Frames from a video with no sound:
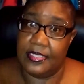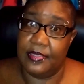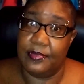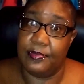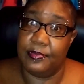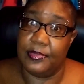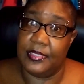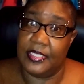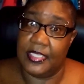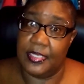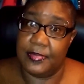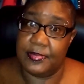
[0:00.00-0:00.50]
They
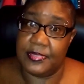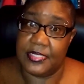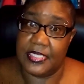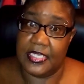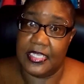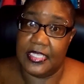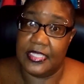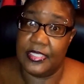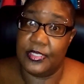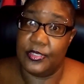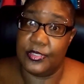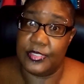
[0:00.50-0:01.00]
were really
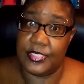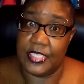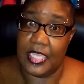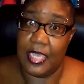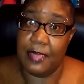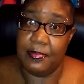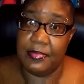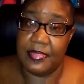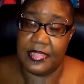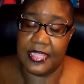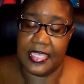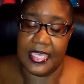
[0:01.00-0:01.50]
upset. Then on
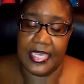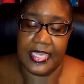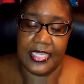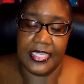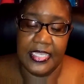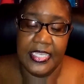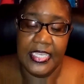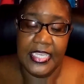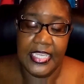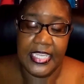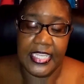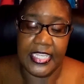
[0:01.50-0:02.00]
top of
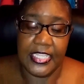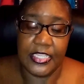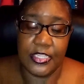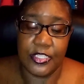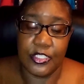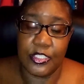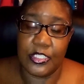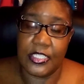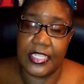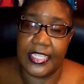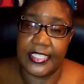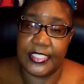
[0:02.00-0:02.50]
that, it
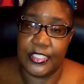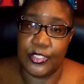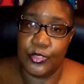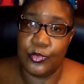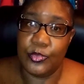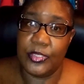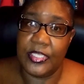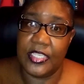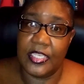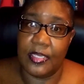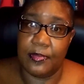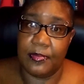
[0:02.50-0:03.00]
looked like
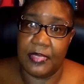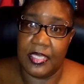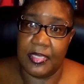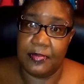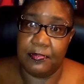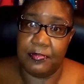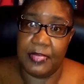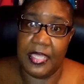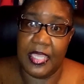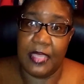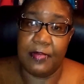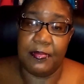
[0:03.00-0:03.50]
Yukiam
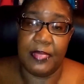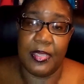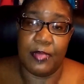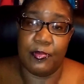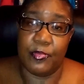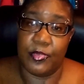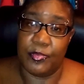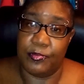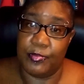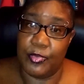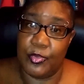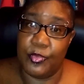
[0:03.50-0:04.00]
and Bam
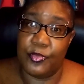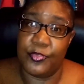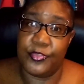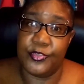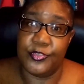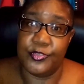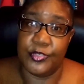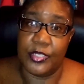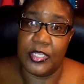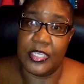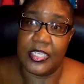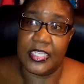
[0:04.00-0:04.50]
Bam were both
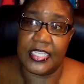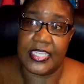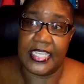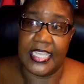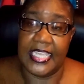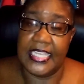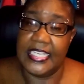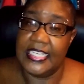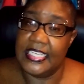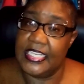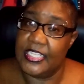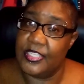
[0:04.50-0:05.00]
drunk,
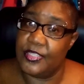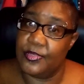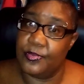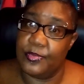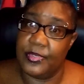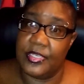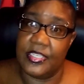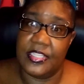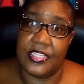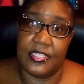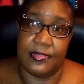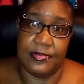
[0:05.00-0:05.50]
and neither
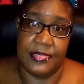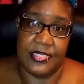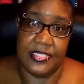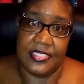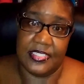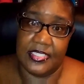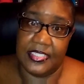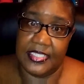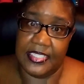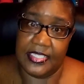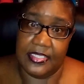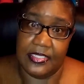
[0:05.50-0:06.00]
one of them
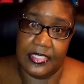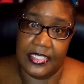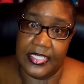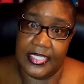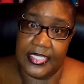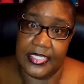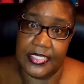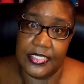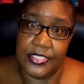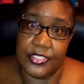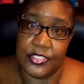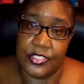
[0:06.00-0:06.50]
is the legal
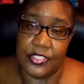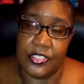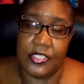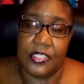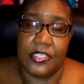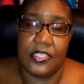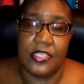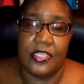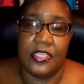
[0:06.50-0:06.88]
age.